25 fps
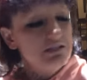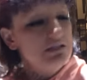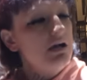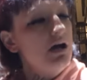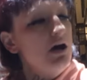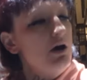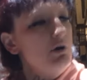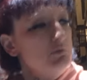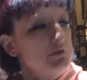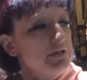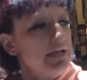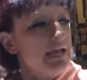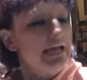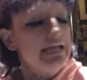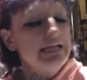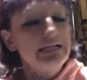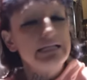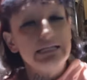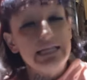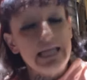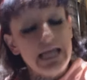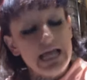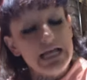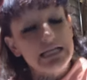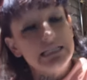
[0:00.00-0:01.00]
Okay,
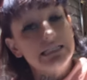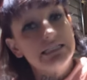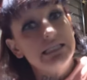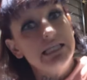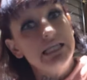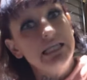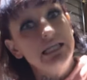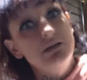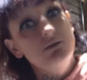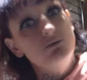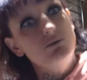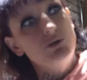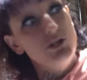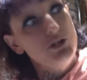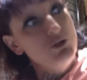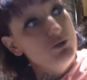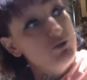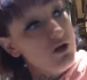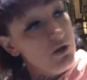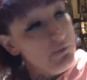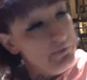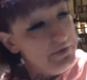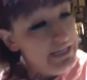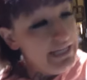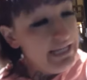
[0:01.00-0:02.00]
now I see where well, you
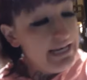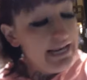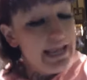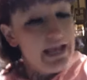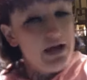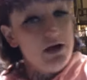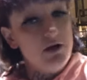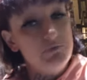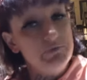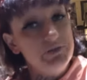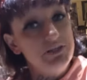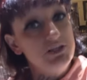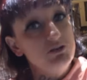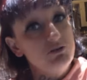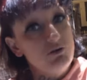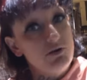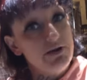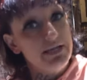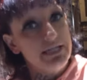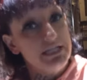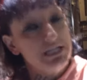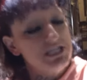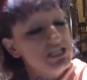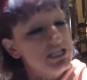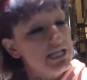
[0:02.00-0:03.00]
coming in at, homie. You know I
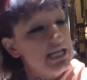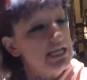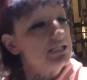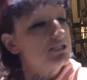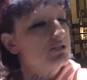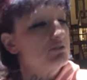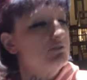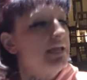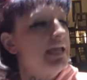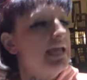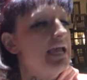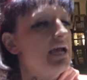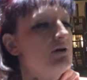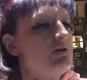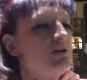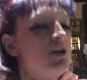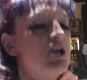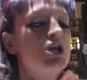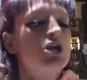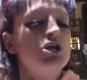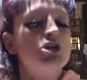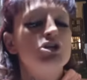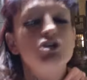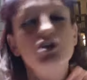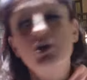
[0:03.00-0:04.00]
get a check, so now
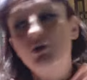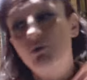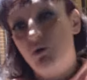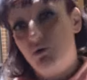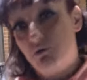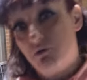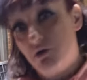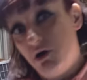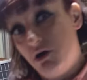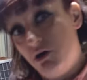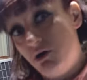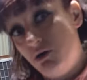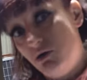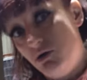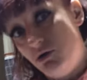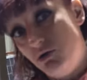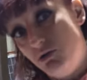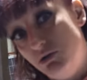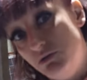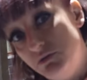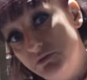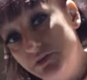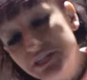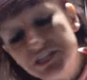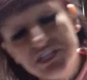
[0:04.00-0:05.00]
you want
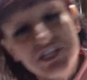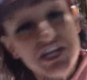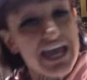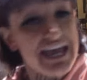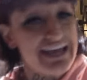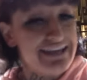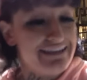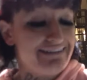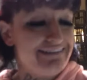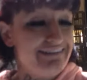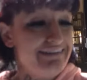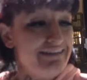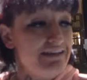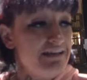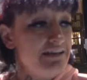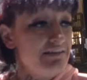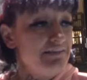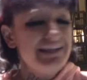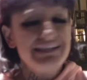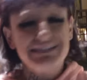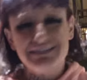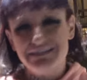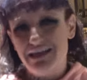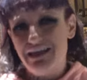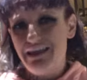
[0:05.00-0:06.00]
all the check.
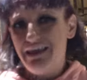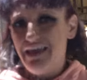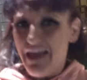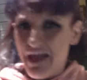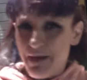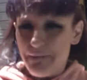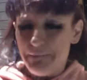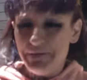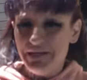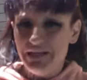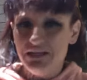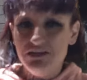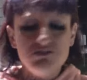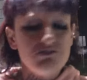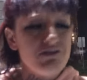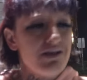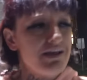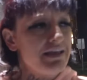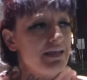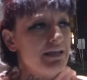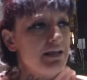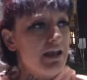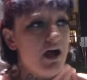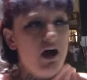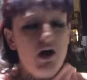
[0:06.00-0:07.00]
That's not happening. You're not
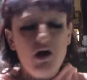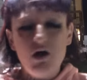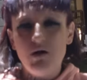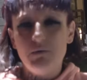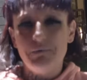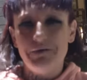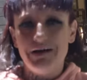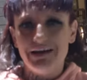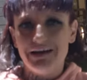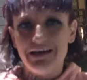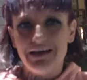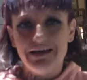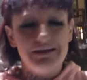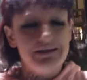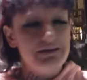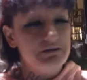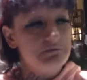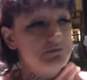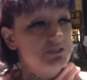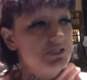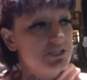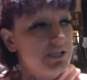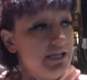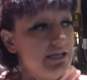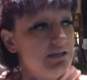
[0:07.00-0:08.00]
getting all my
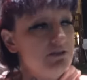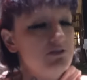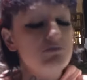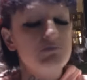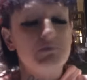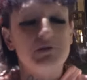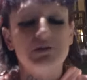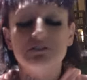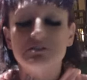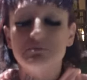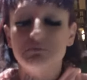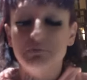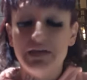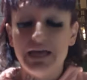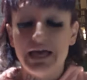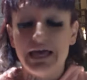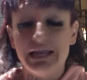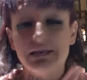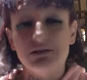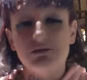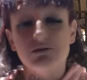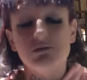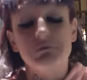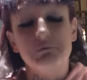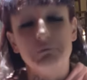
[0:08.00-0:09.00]
goddamn check. You must be out
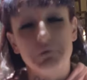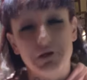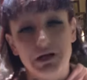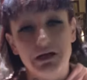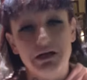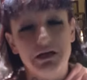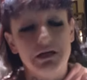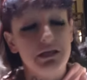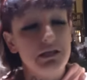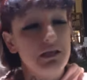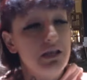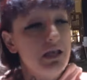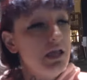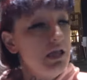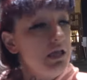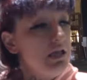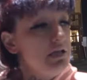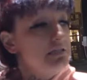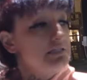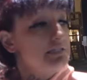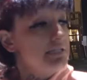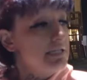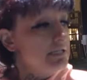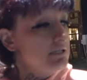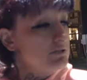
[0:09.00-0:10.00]
of your mind.
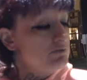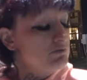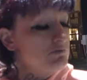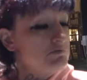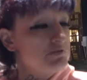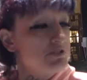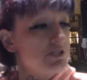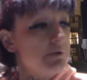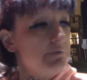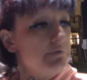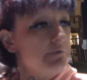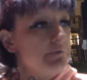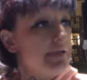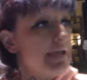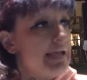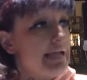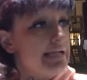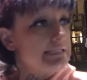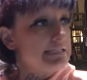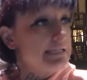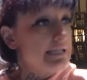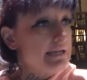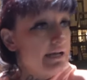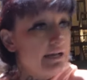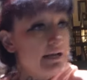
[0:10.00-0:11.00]
Take this room, shove your
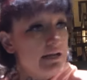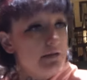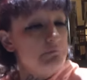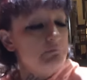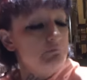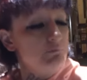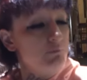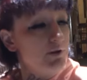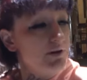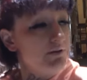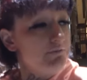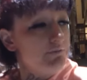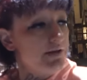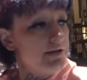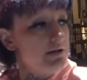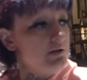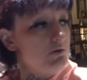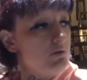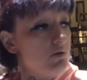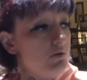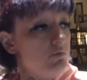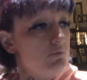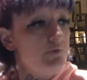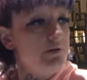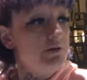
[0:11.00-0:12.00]
ass. I got a
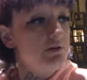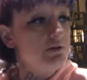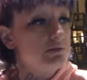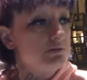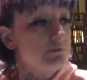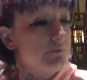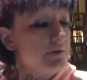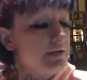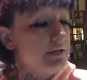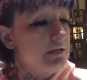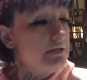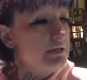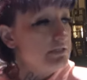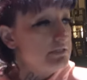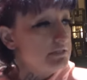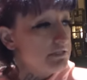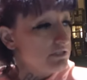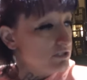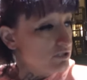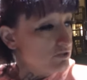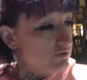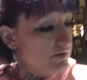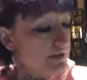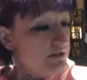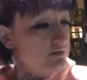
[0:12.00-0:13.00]
Winnebago on wheels right here. It's a
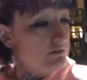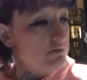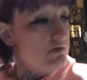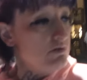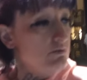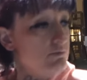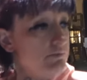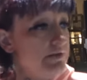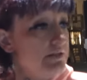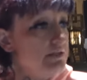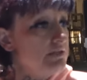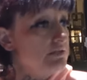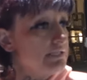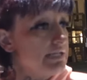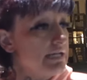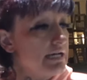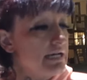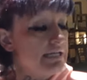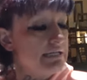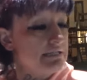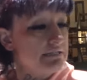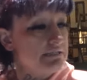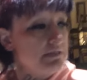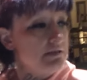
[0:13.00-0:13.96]
trailer on wheels. I lay.